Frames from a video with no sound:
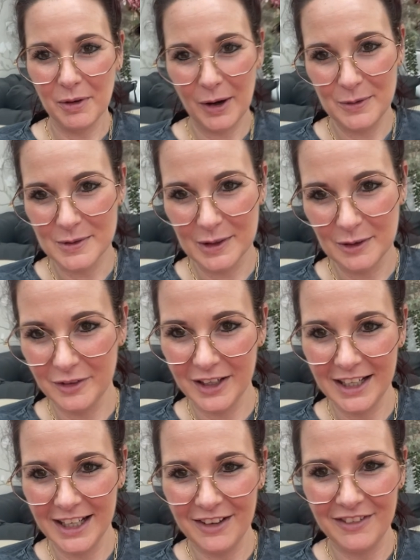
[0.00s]
going to love
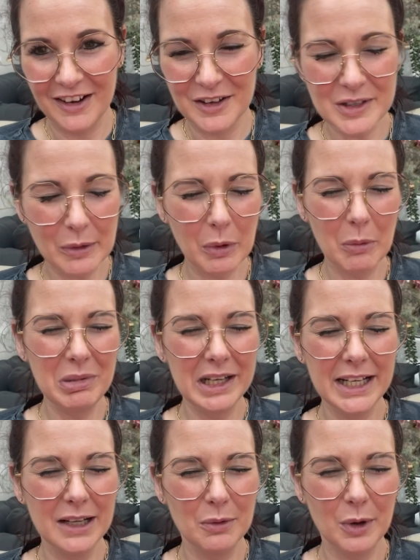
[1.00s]
you and leave you because I'm
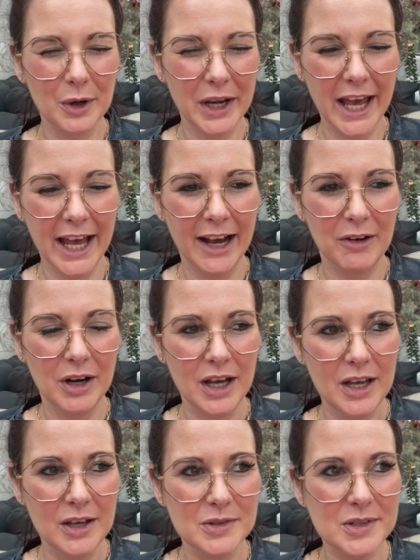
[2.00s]
completely worn out.
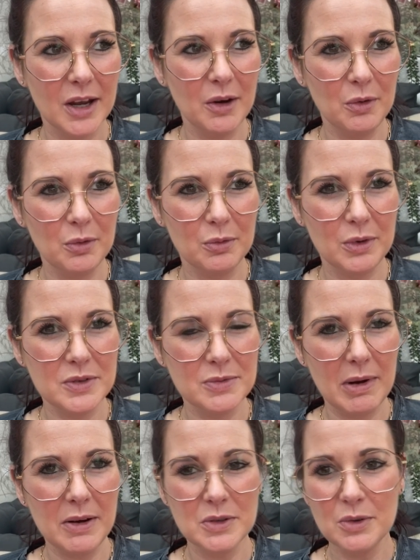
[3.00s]
So we
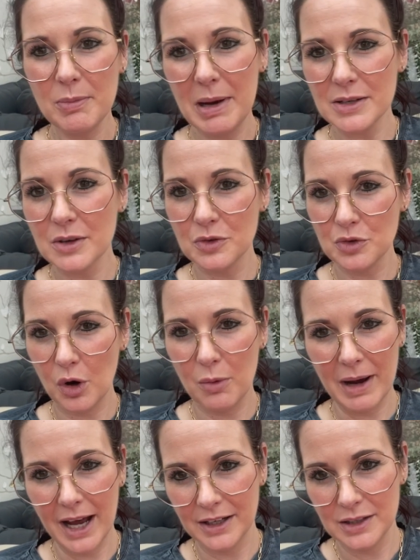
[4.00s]
spoke to a pest control
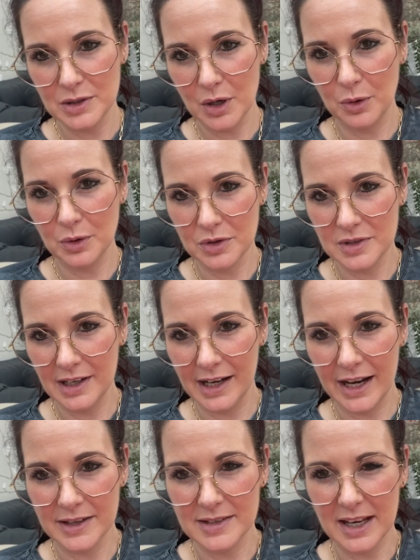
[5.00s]
man. He's told us to
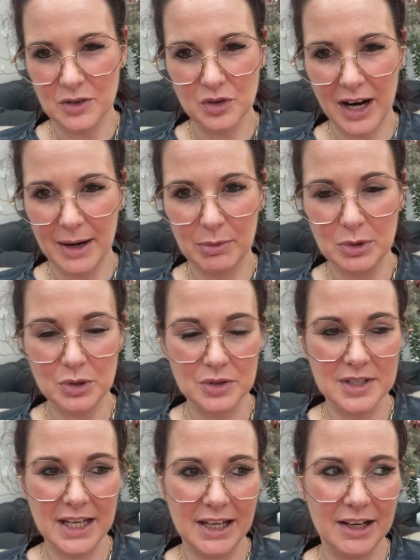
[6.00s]
like set a trap and
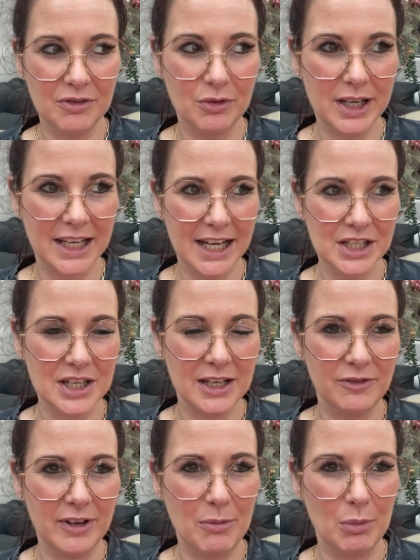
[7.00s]
just see if we catch
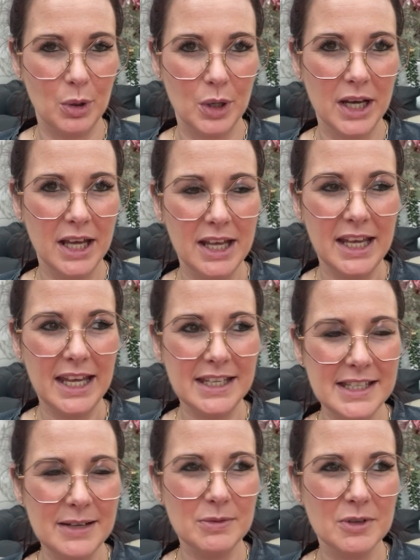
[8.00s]
anything, but he
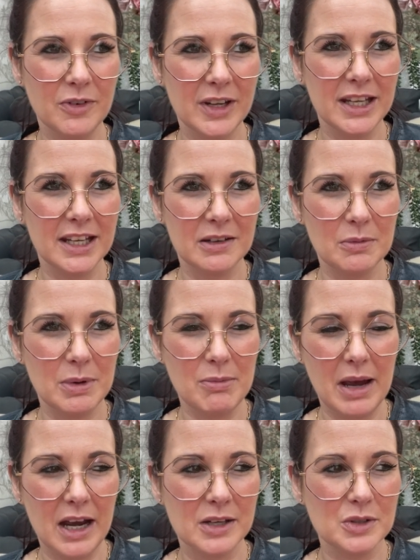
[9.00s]
seems to think it would be
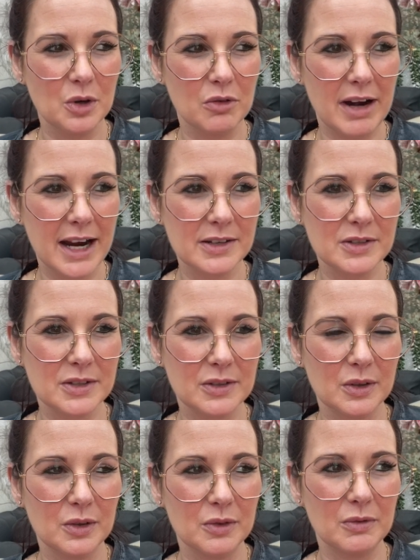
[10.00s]
mice or rats,
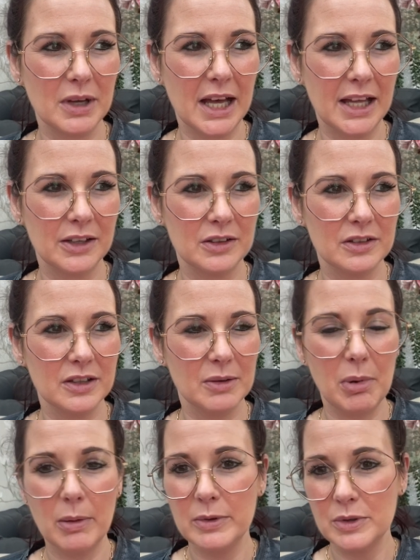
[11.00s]
and
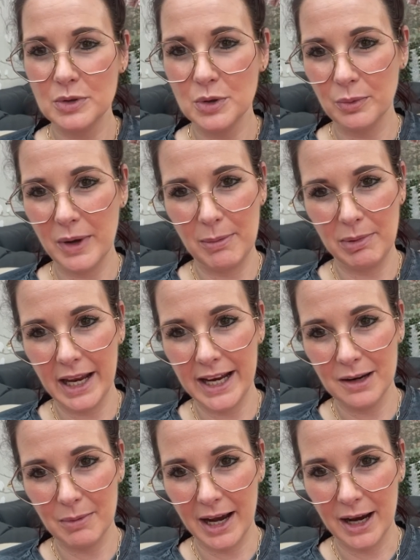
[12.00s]
they're probably just up there
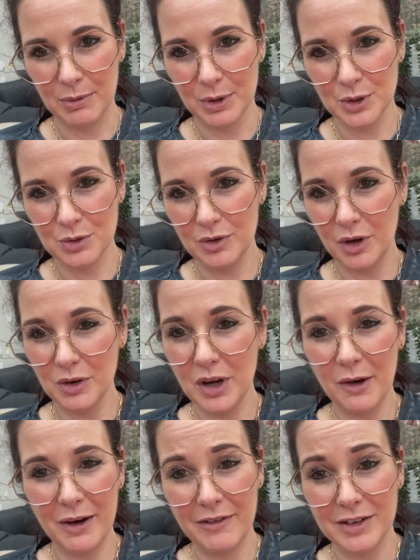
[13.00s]
playing about because we've got
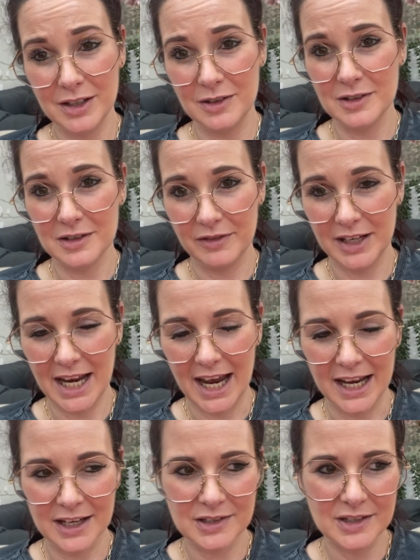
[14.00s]
no evidence of a
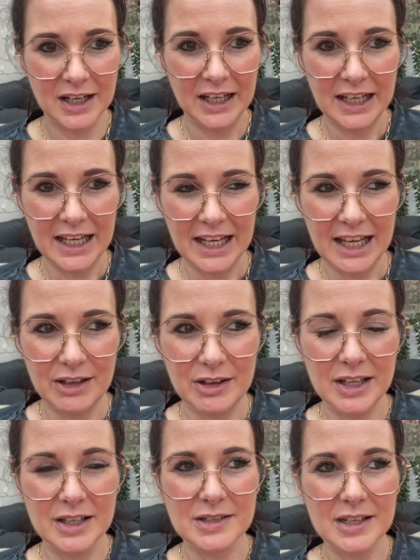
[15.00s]
nest. He
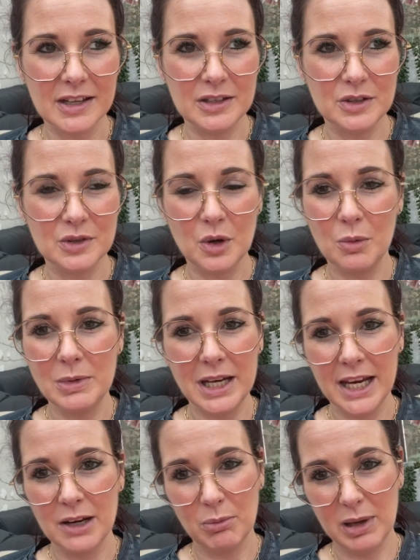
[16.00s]
thinks that they're just coming
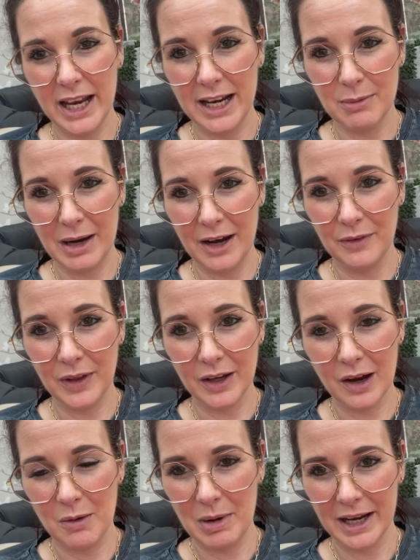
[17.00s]
in, playing about, and then
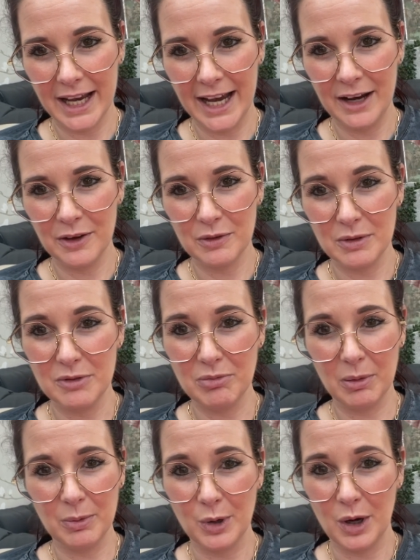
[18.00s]
going back out. That they've
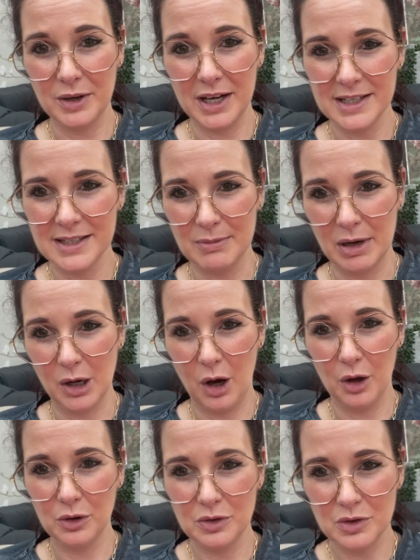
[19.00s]
probably got a nest in my
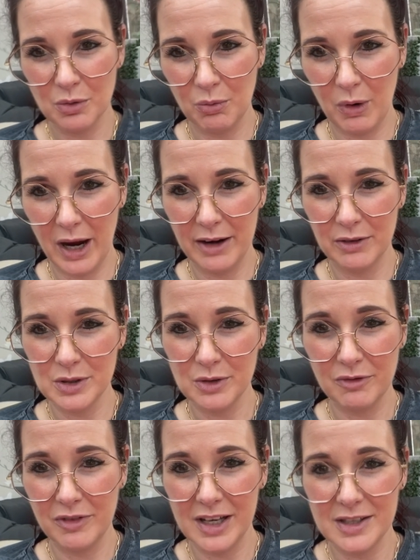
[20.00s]
garden somewhere or
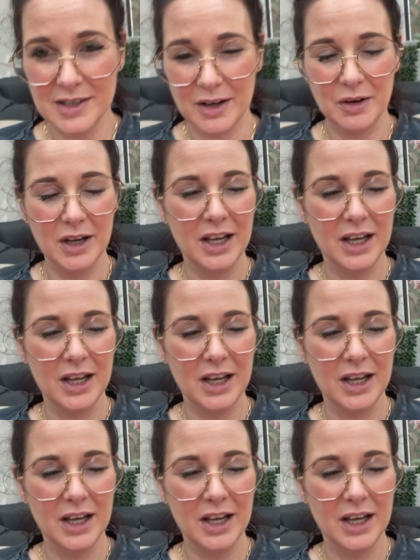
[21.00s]
something. So